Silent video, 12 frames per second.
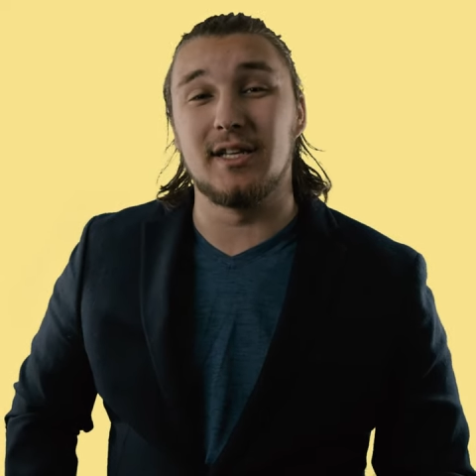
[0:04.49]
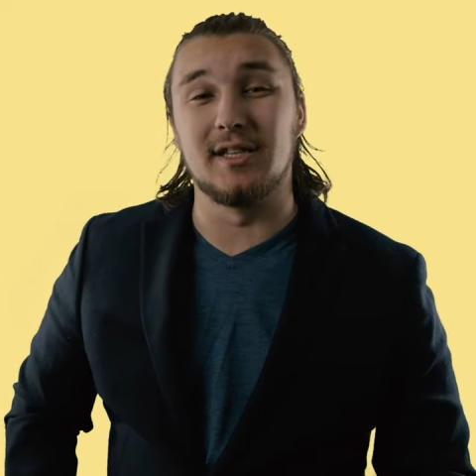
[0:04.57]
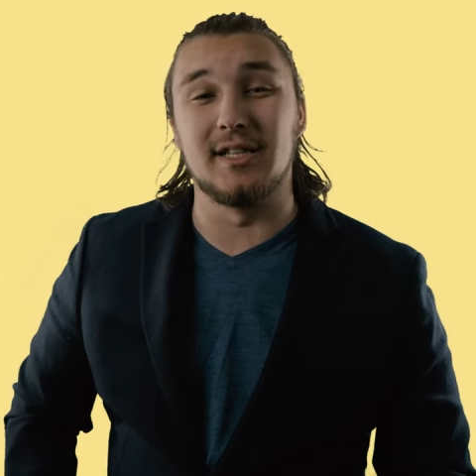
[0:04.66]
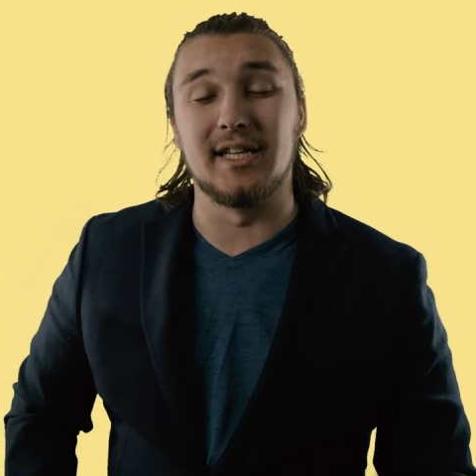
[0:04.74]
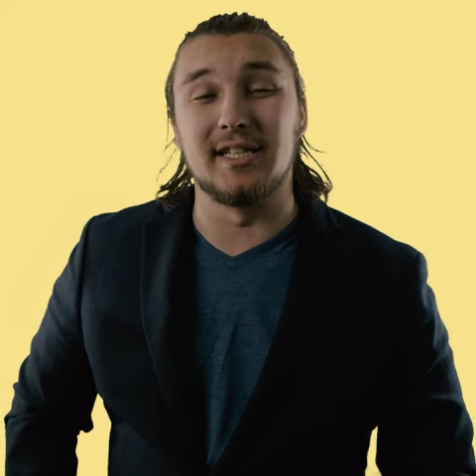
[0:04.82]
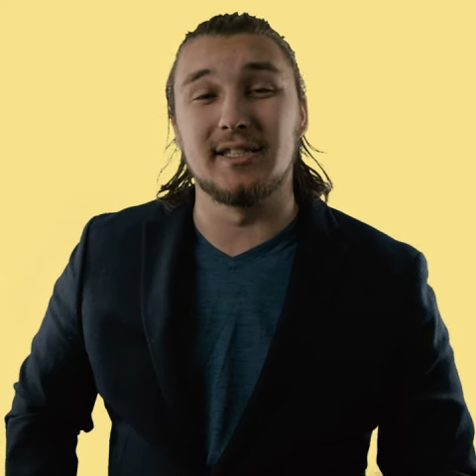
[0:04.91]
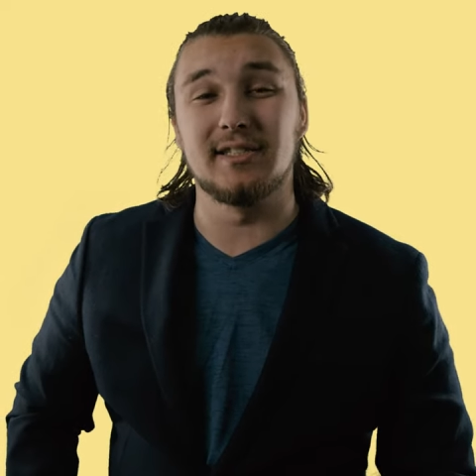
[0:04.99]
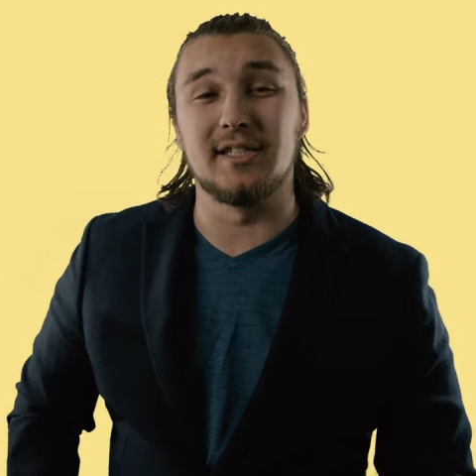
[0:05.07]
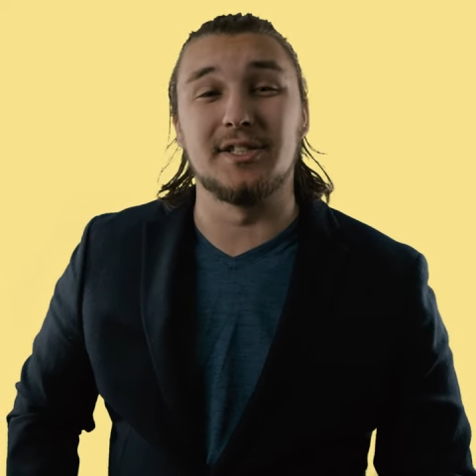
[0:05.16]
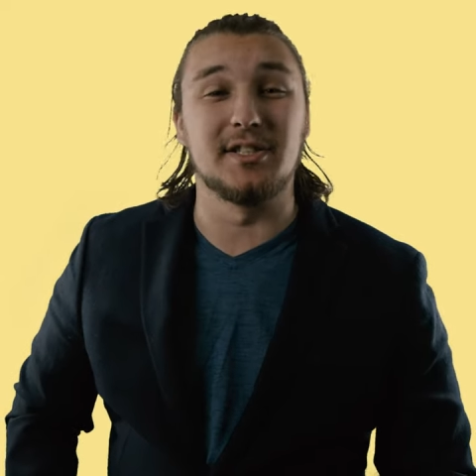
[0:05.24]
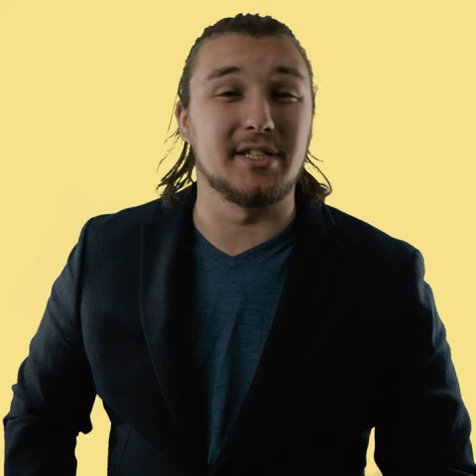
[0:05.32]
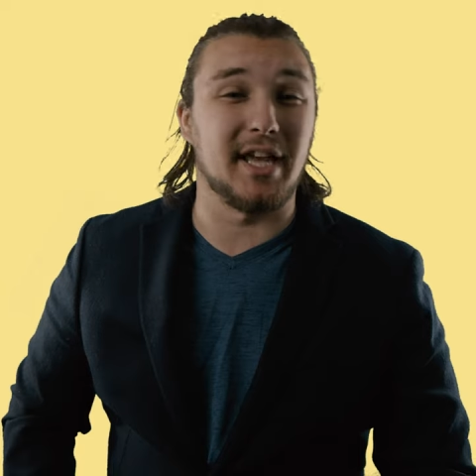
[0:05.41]
in the latest
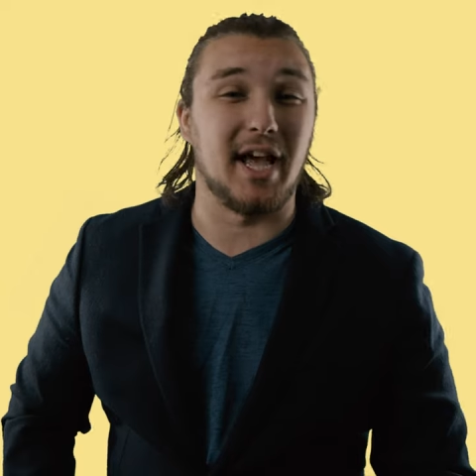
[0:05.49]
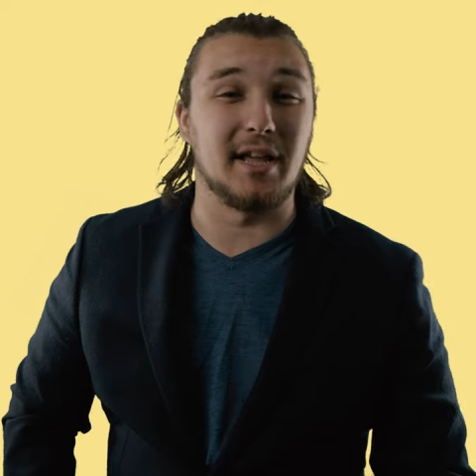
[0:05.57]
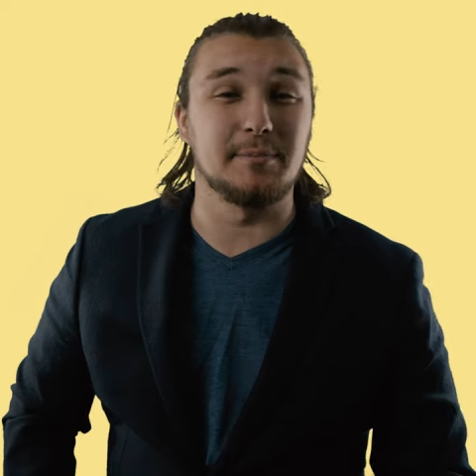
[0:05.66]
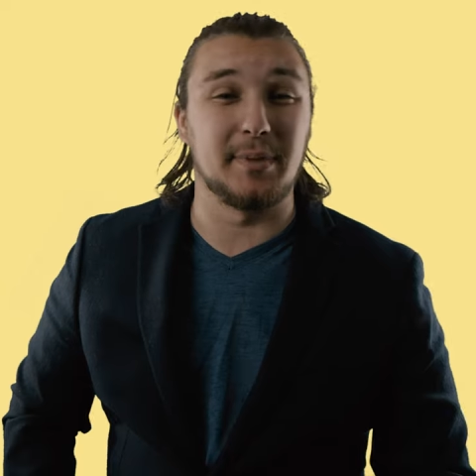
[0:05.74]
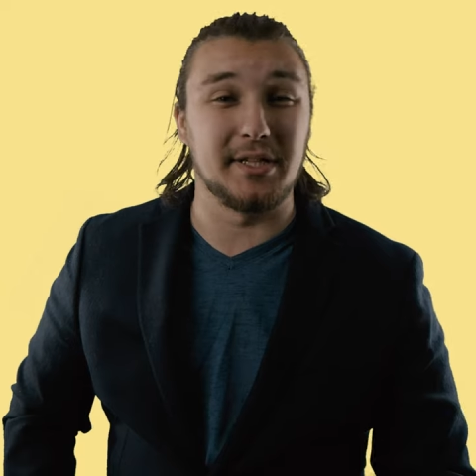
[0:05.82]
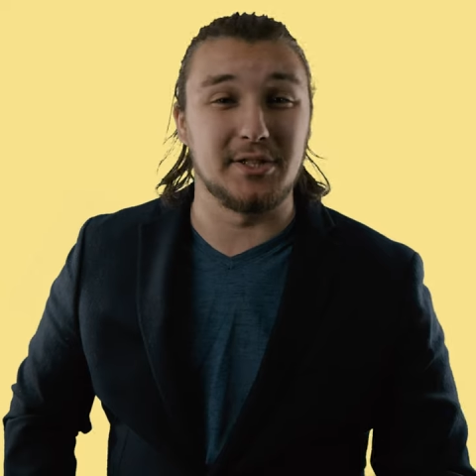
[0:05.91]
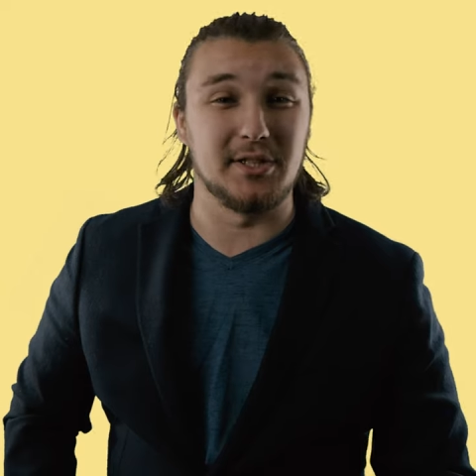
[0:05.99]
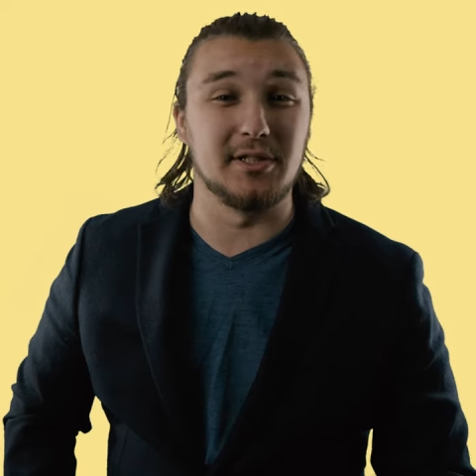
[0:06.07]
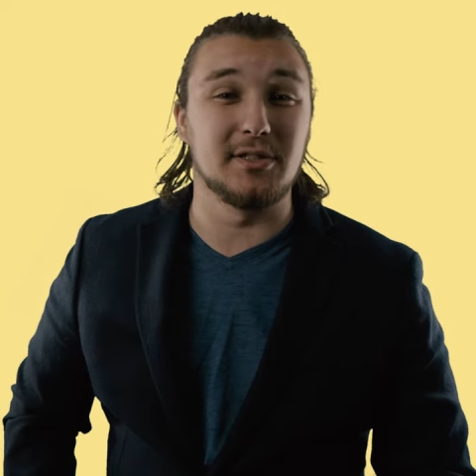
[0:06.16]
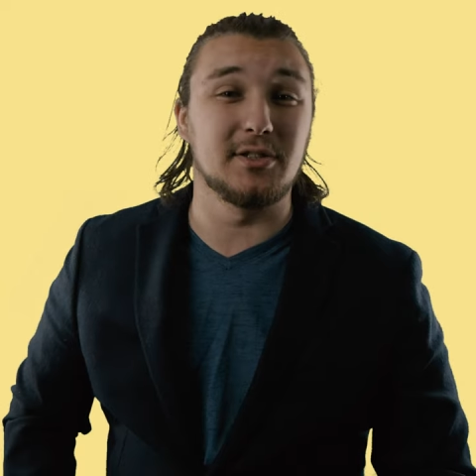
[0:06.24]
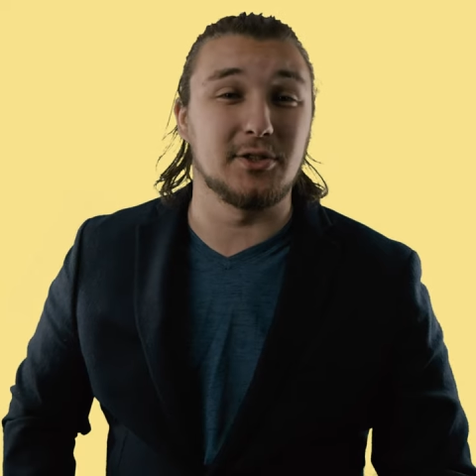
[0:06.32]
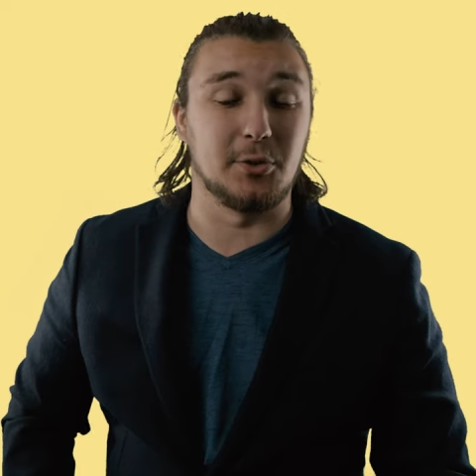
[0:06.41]
Senior Cat
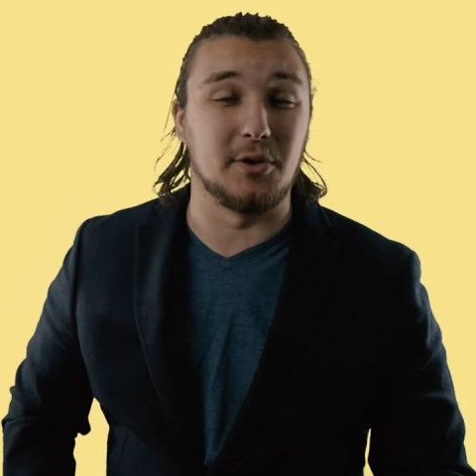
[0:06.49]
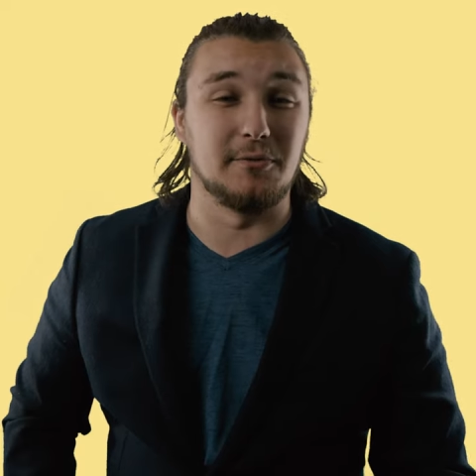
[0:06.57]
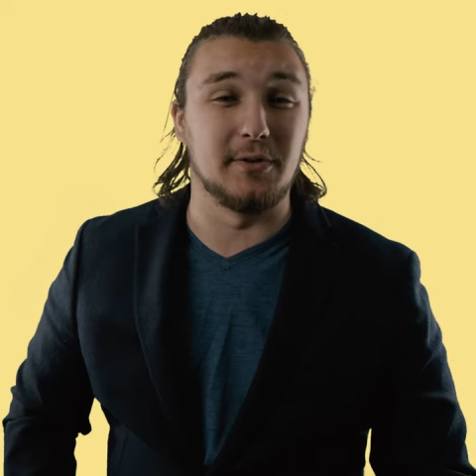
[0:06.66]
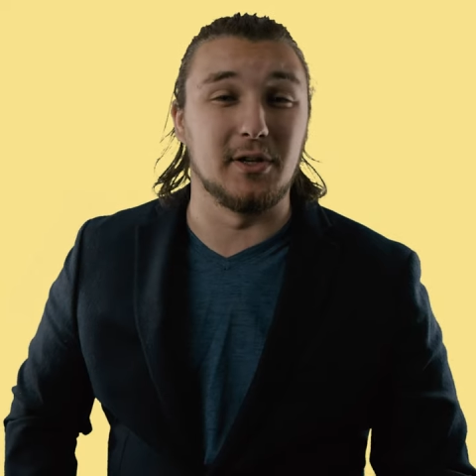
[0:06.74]
Pictures short